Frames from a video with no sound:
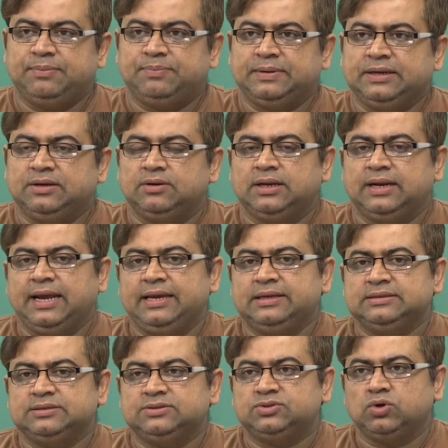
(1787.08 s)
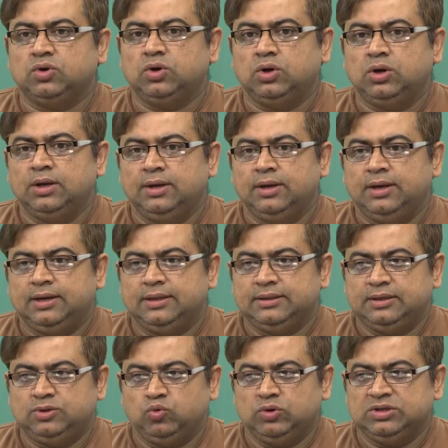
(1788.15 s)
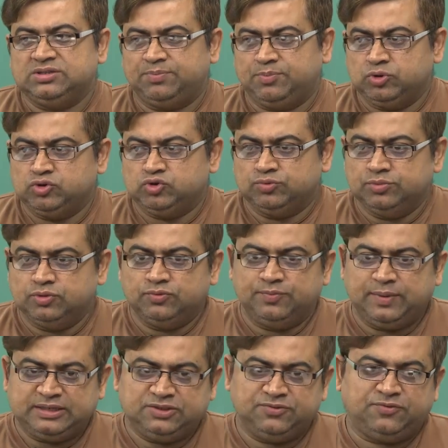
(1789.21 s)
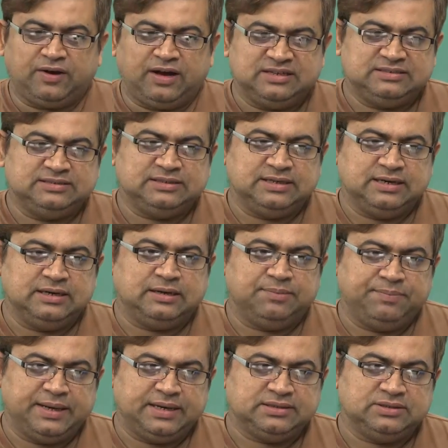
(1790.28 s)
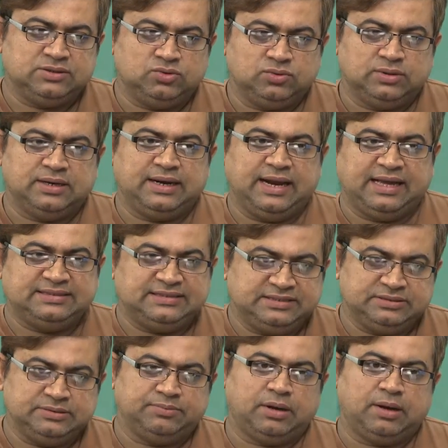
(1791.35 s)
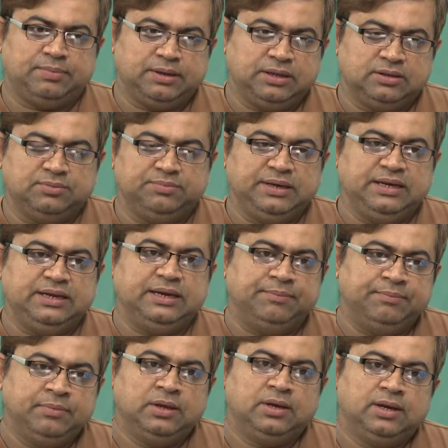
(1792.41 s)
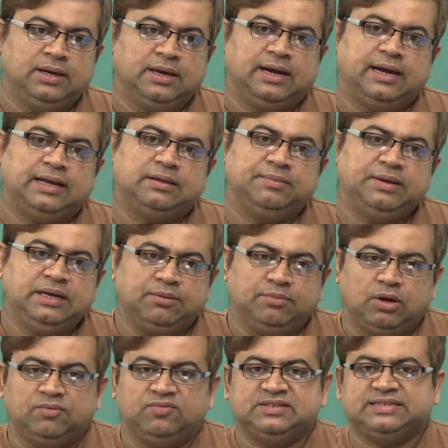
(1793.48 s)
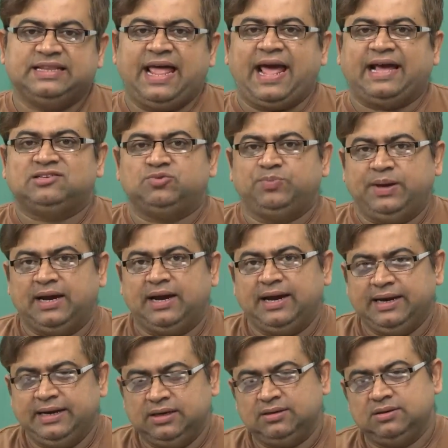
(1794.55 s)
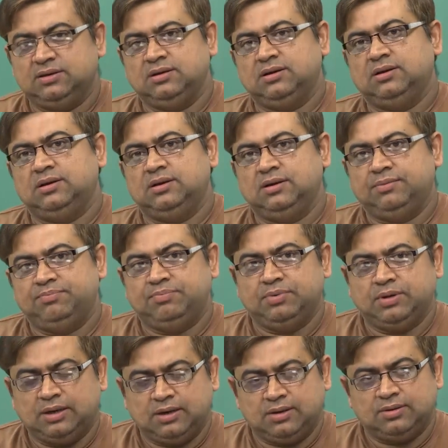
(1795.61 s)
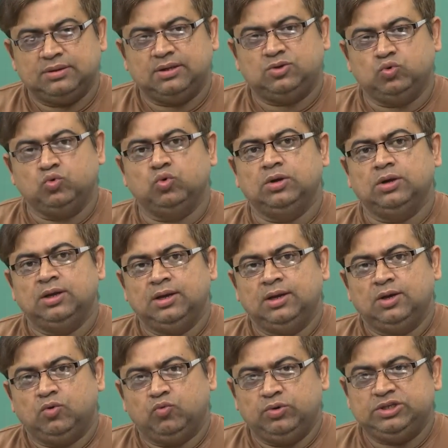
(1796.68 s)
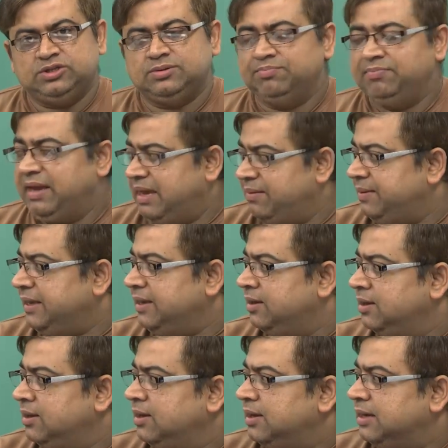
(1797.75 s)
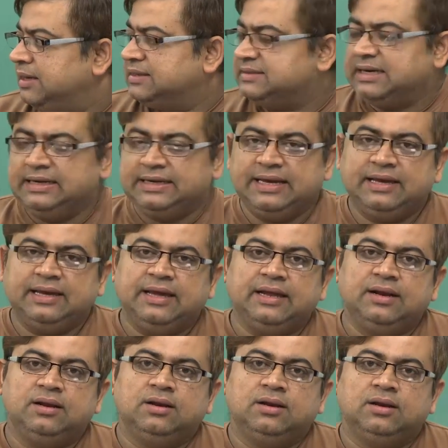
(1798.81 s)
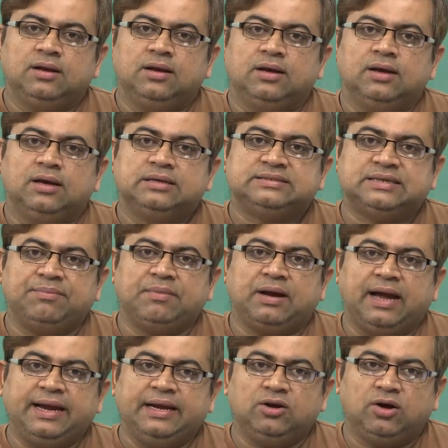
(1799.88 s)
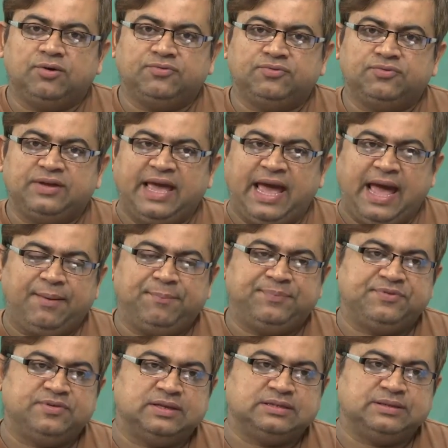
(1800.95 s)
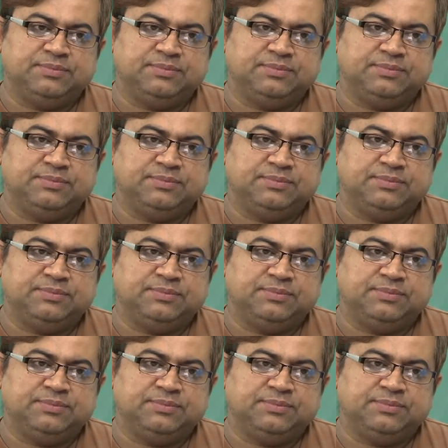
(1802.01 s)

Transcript: in that particular range. And so, the tool is supposed to move much faster in comparison to the relaxation property of the medium and the medium always lags behind uh, uh, the tool which may be resulting in uh, some kind of gaps